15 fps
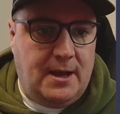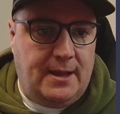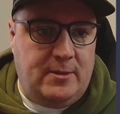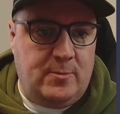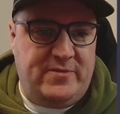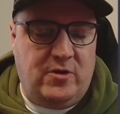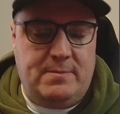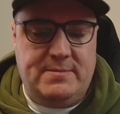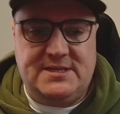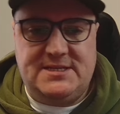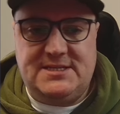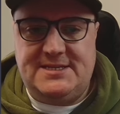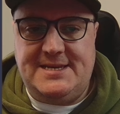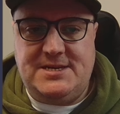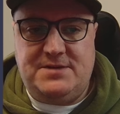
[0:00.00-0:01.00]
and then we've got
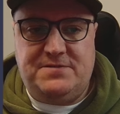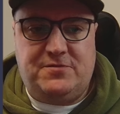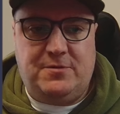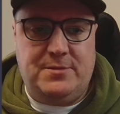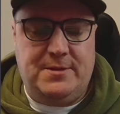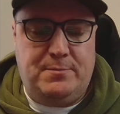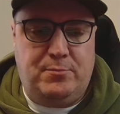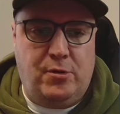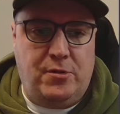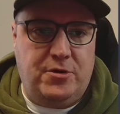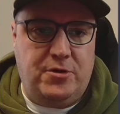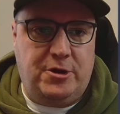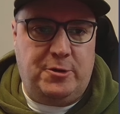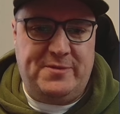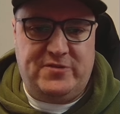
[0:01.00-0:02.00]
Mystique from the
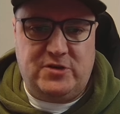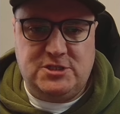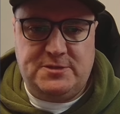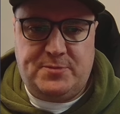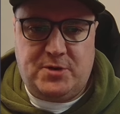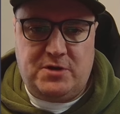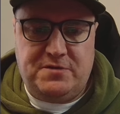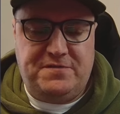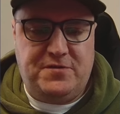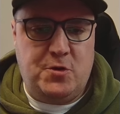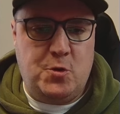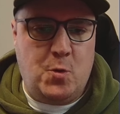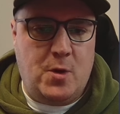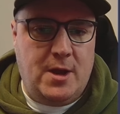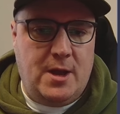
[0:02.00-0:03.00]
Brotherhood. We've also brought a
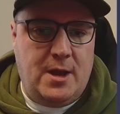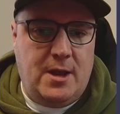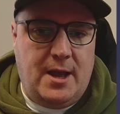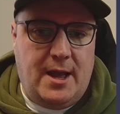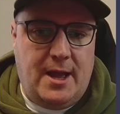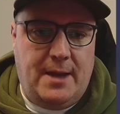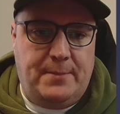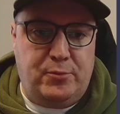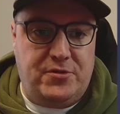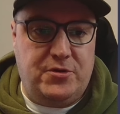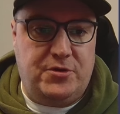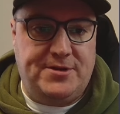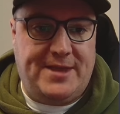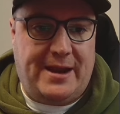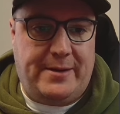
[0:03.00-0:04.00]
few
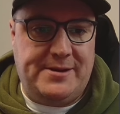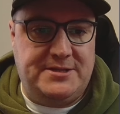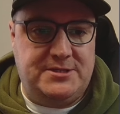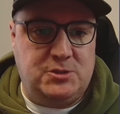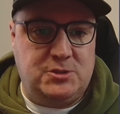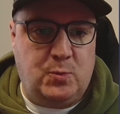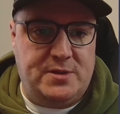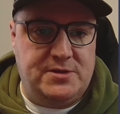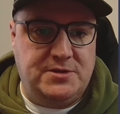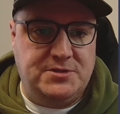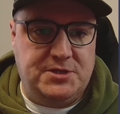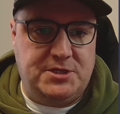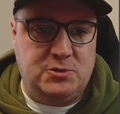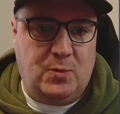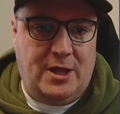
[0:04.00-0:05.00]
Brotherhood characters with
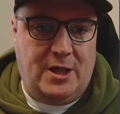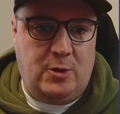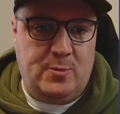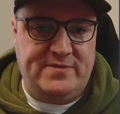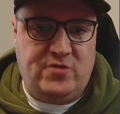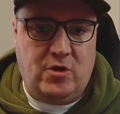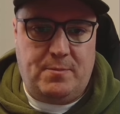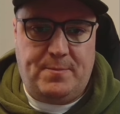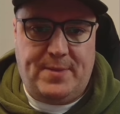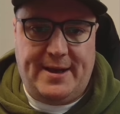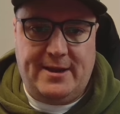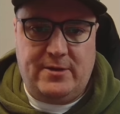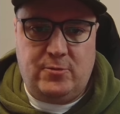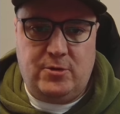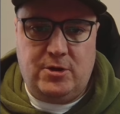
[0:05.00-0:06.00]
us as well. We've got
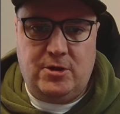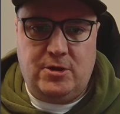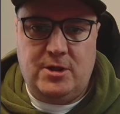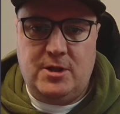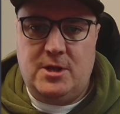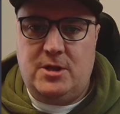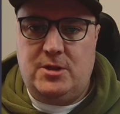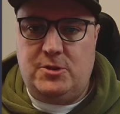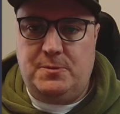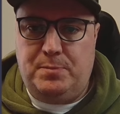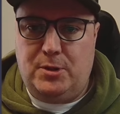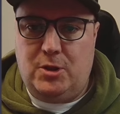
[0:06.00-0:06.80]
Pyro, the